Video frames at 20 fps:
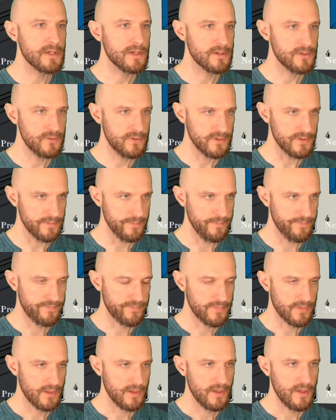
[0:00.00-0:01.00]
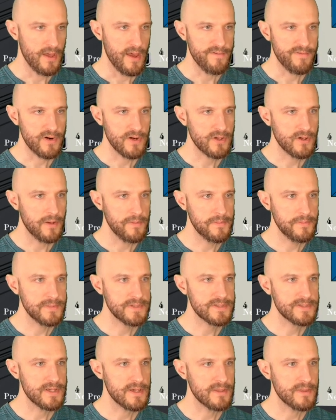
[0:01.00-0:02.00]
ignore them. A very common
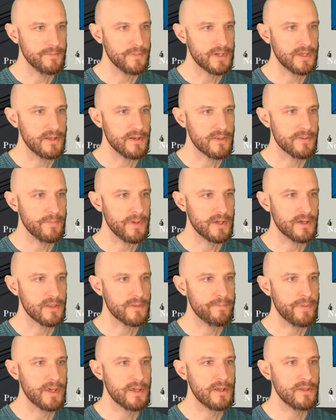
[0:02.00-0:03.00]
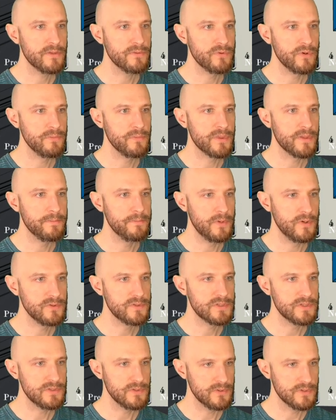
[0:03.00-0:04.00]
mistake that beginners make is picking the room with the
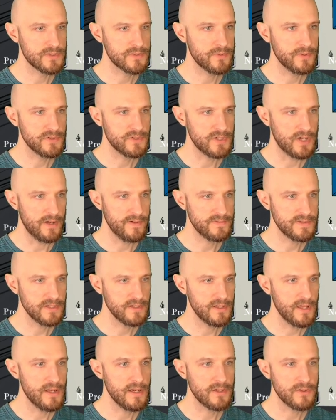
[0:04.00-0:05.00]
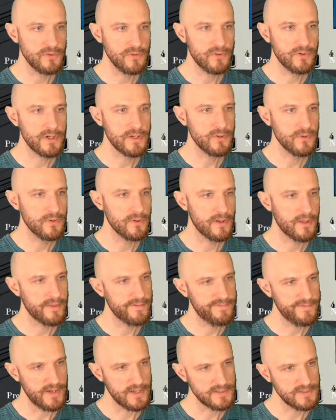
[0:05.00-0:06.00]
most doors while drafting and ignoring all other
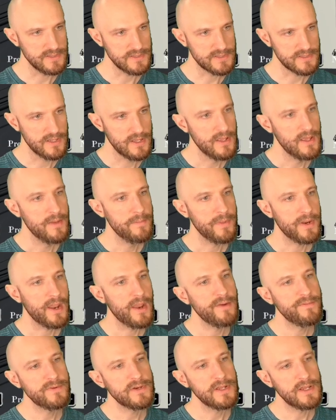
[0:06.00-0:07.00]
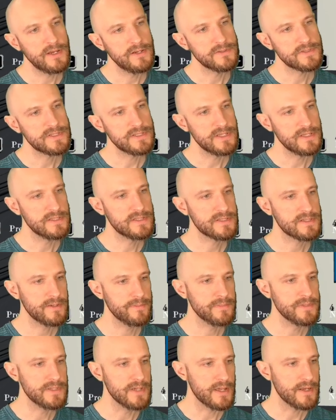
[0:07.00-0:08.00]
factors, but every house needs
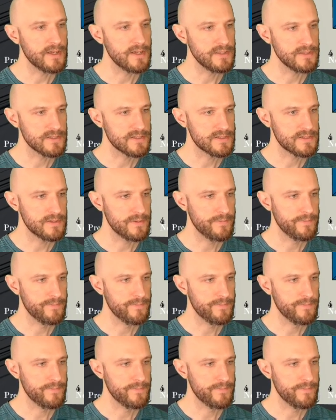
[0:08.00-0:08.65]
some dead ends.